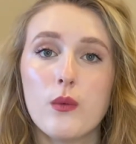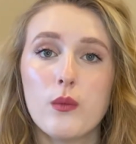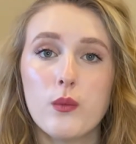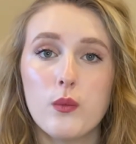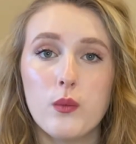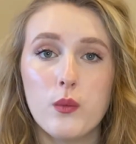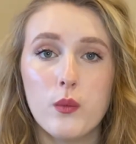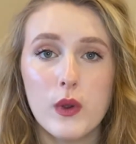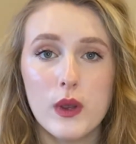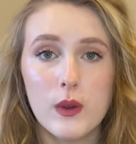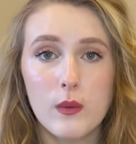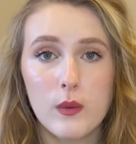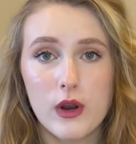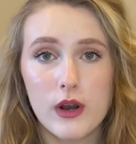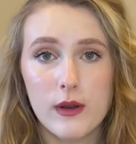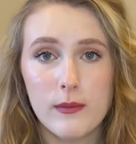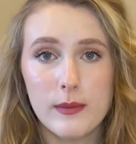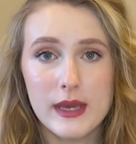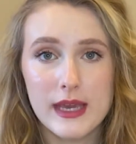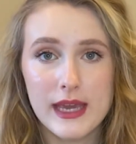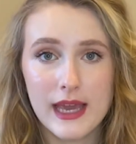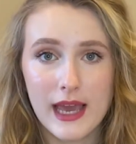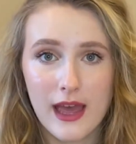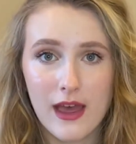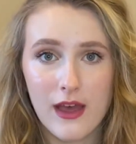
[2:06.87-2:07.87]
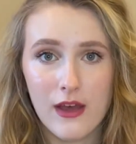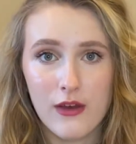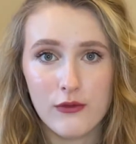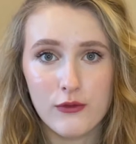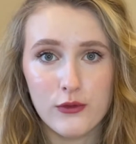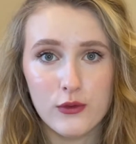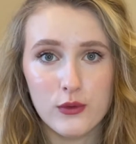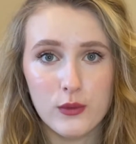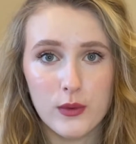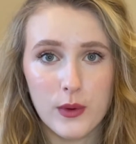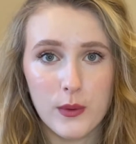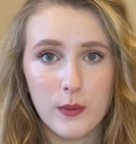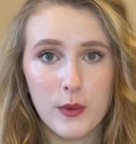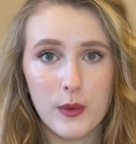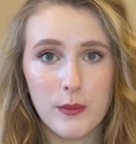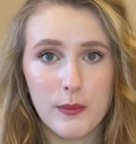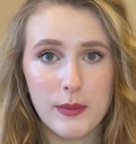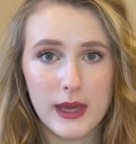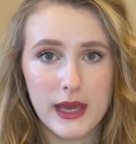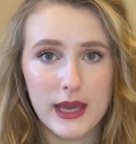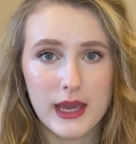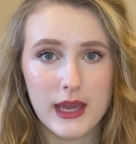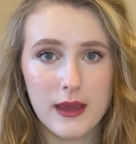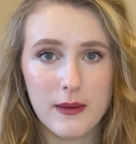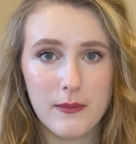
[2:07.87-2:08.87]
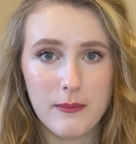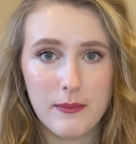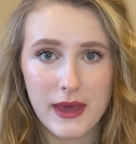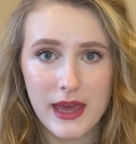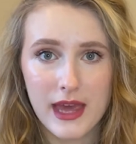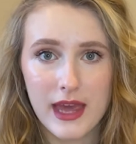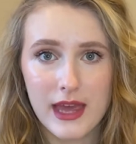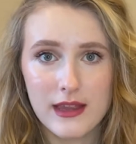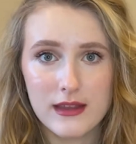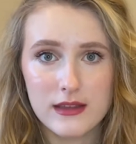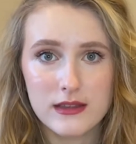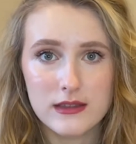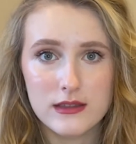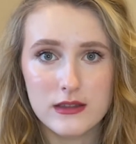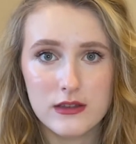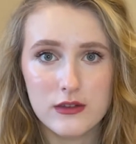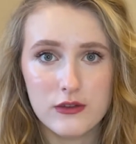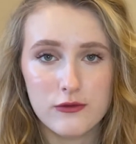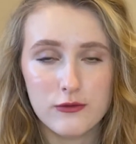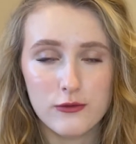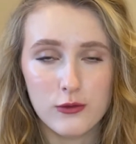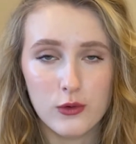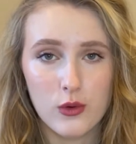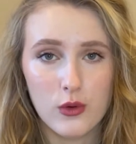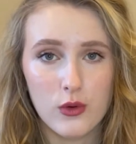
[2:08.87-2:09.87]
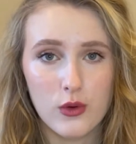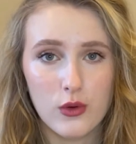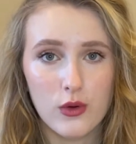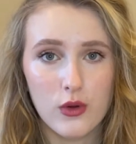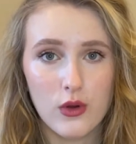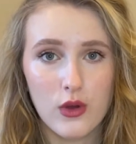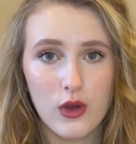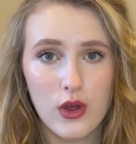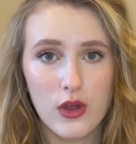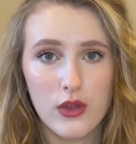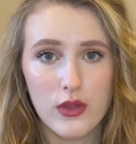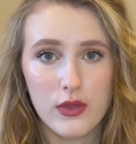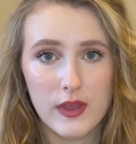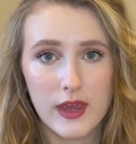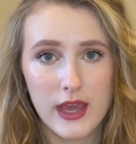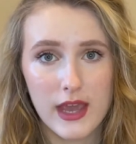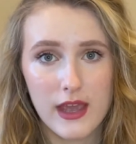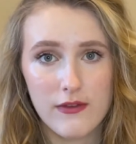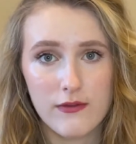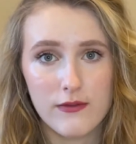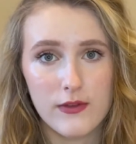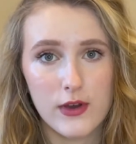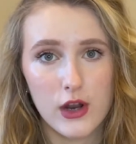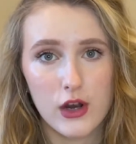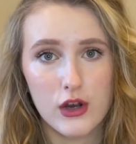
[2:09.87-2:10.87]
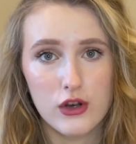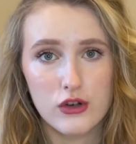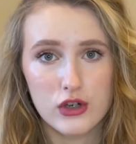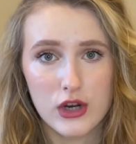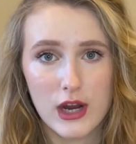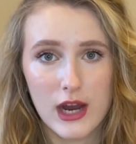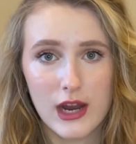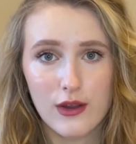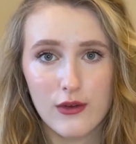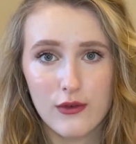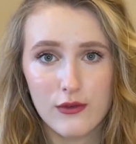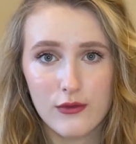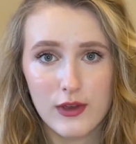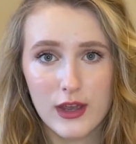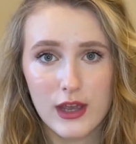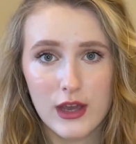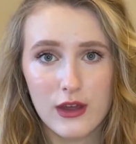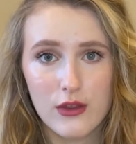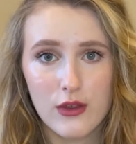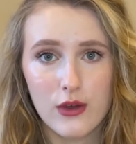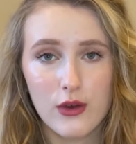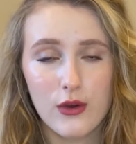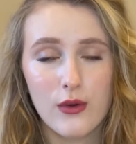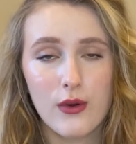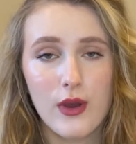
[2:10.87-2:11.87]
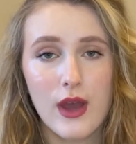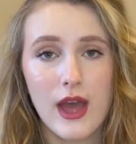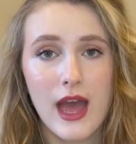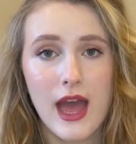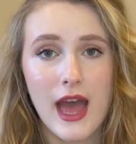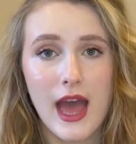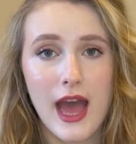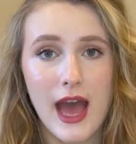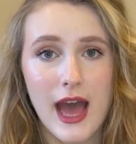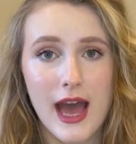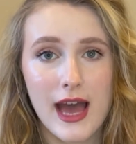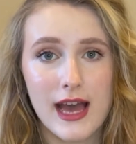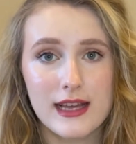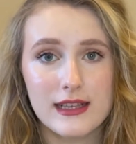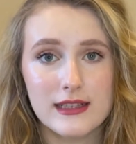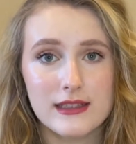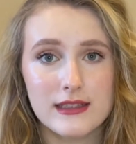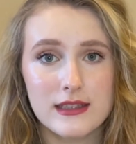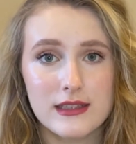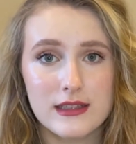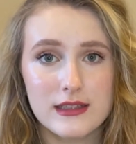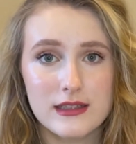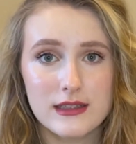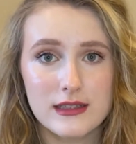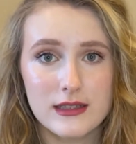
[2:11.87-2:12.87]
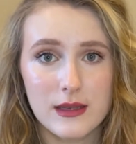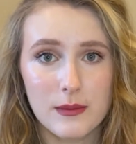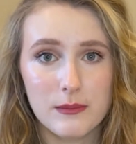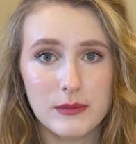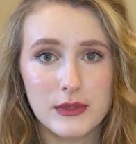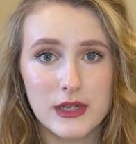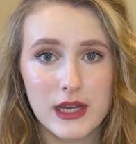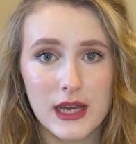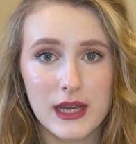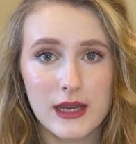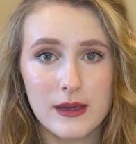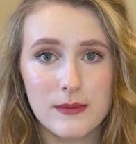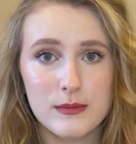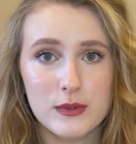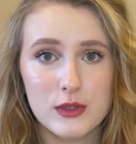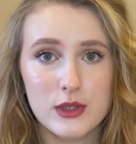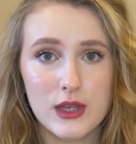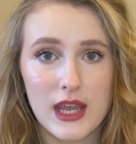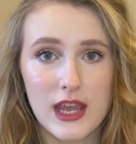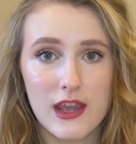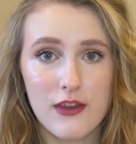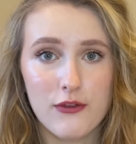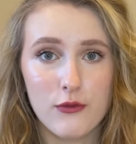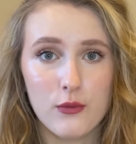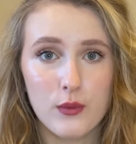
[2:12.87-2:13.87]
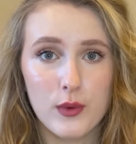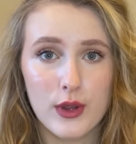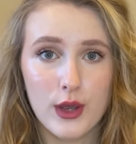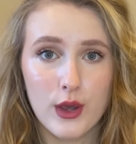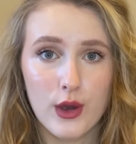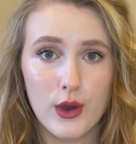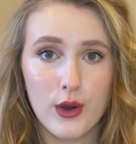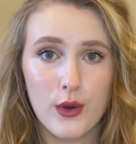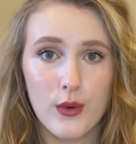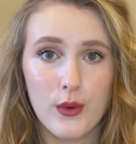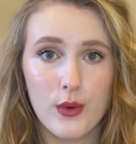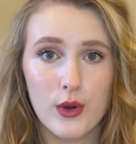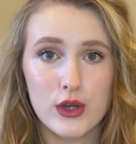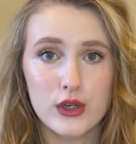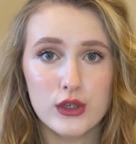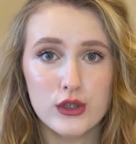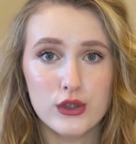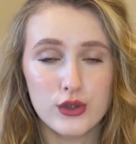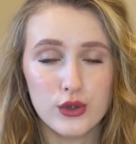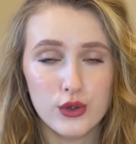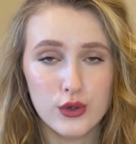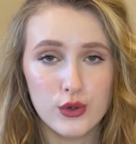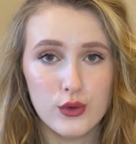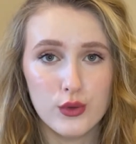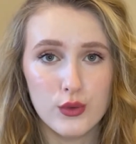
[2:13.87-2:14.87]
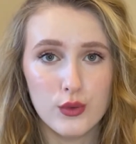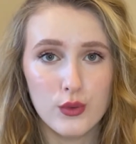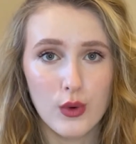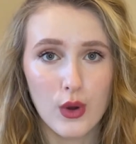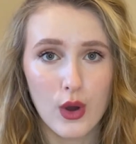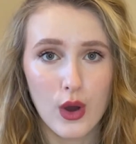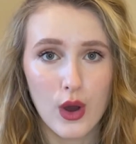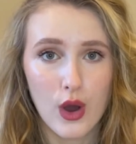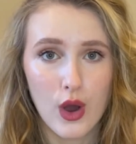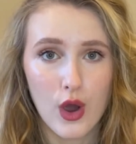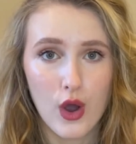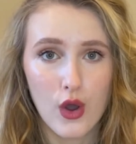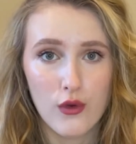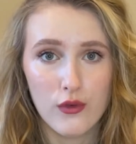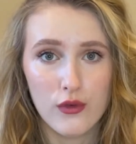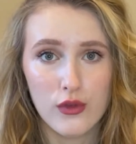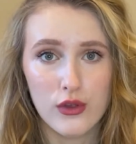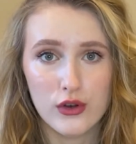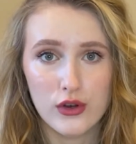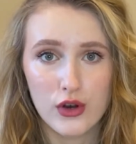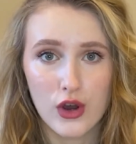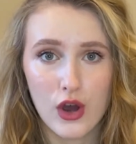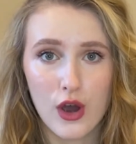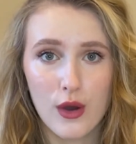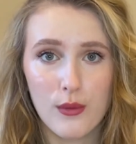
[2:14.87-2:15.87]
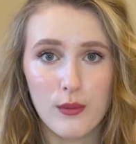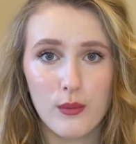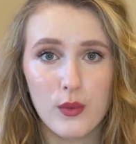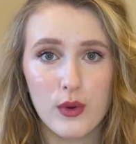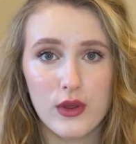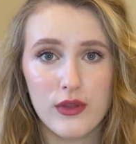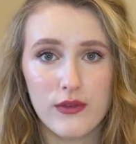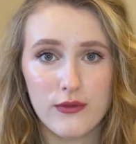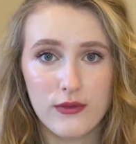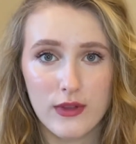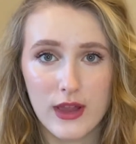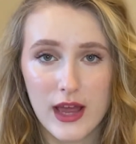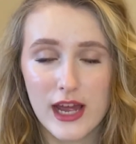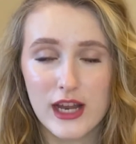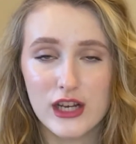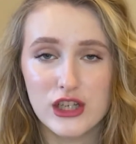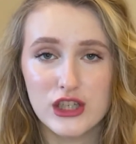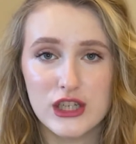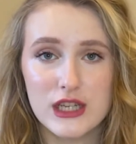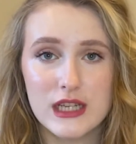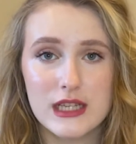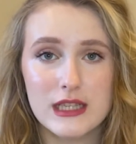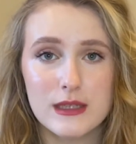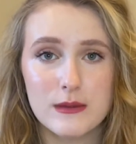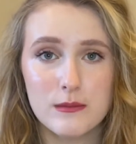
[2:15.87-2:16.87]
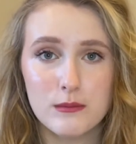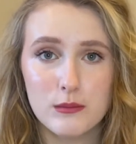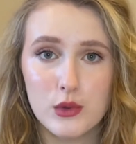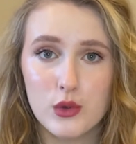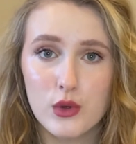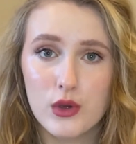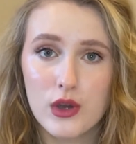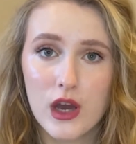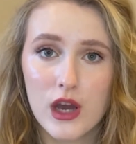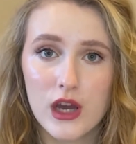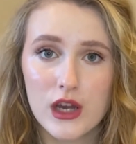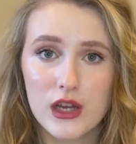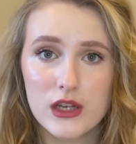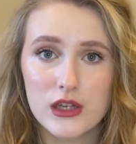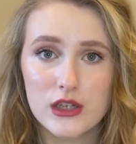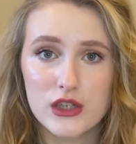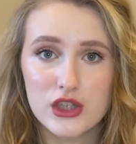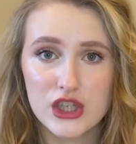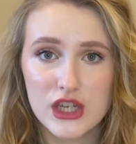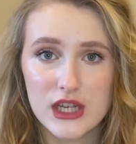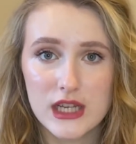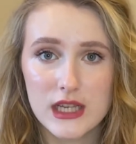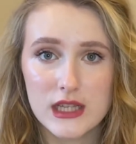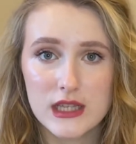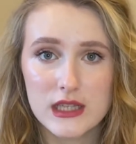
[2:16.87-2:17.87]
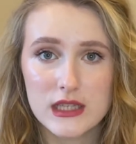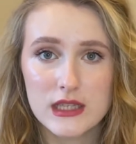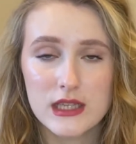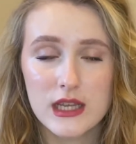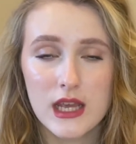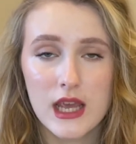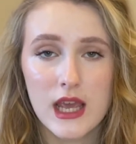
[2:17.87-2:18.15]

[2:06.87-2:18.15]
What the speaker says: We want to be careful when we're picking pants for the inverted triangle figure though, as sometimes if we go too over the top with flared jeans and bootcut jeans,